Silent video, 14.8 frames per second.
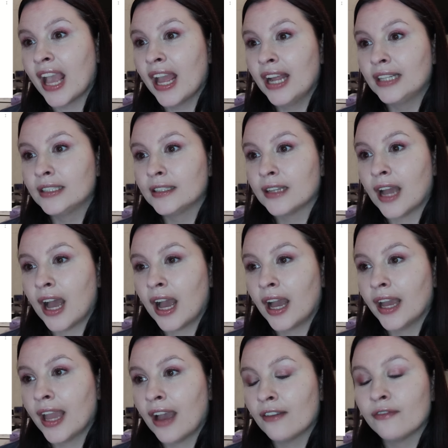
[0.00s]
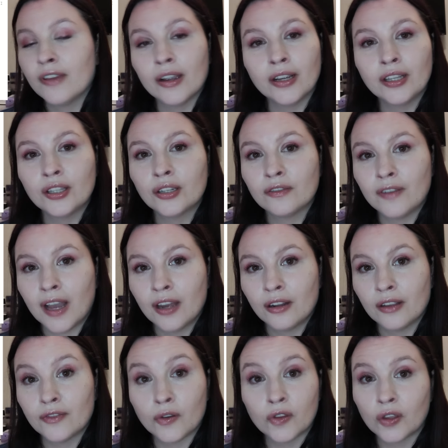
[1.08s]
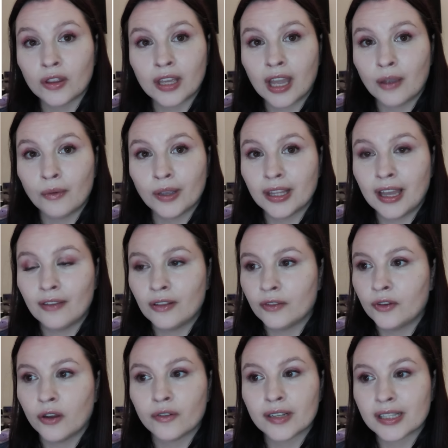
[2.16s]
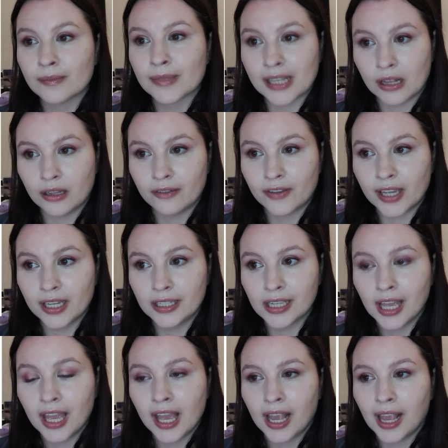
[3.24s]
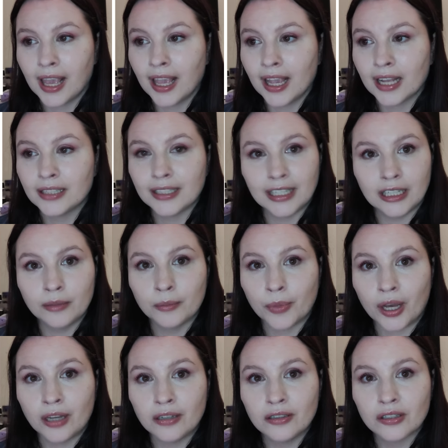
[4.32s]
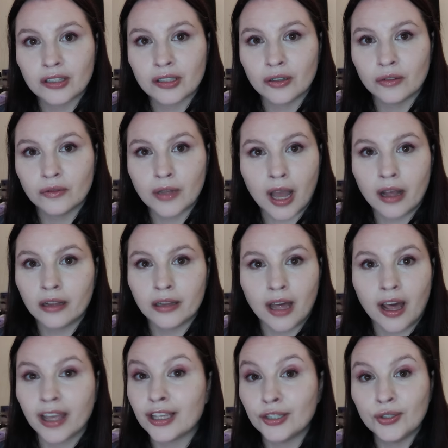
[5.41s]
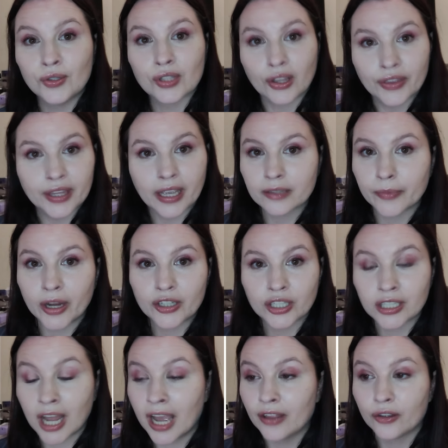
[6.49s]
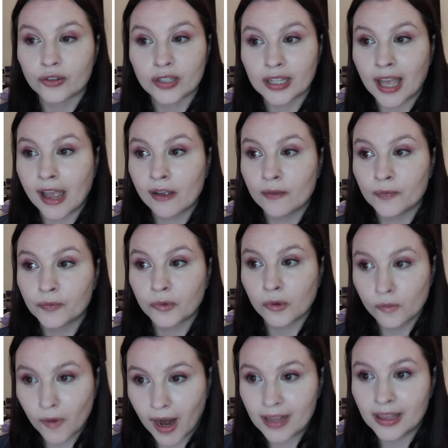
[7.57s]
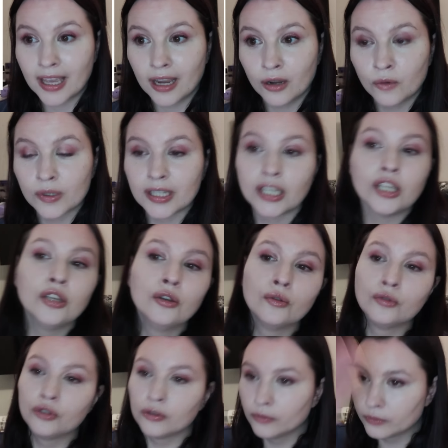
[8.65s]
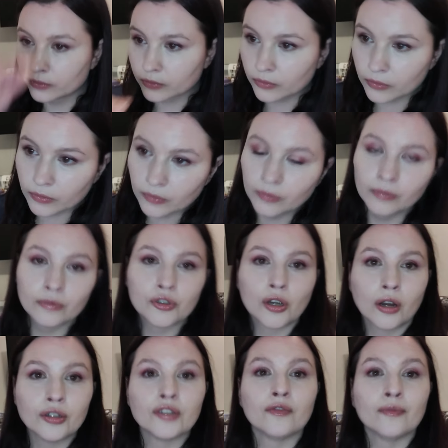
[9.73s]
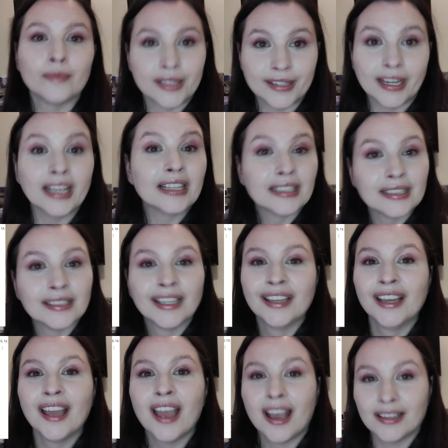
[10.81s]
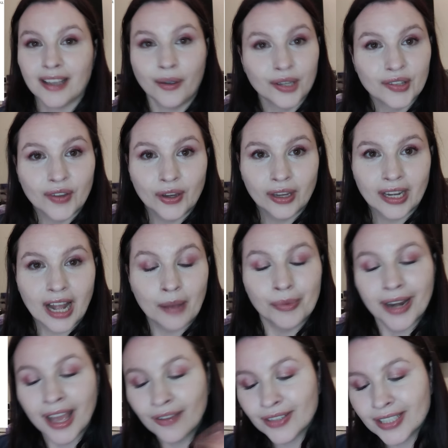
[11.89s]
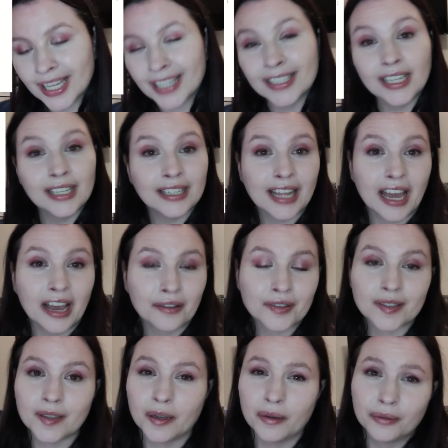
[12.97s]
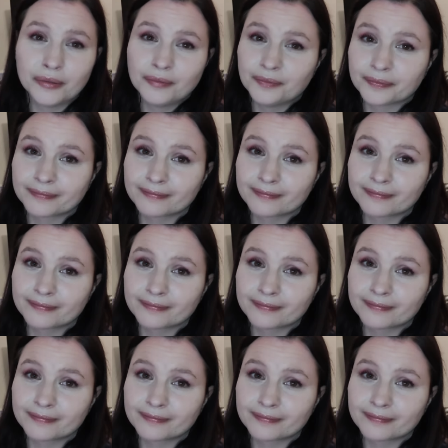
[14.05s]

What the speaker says: And I have very little vinyl left over. The only thing I really have left over is some cellophane and heat and bond. So not a lot I can use on the next project either. So that right there was a huge charge of mistakes as I was figuring it out. But I have a technique now, so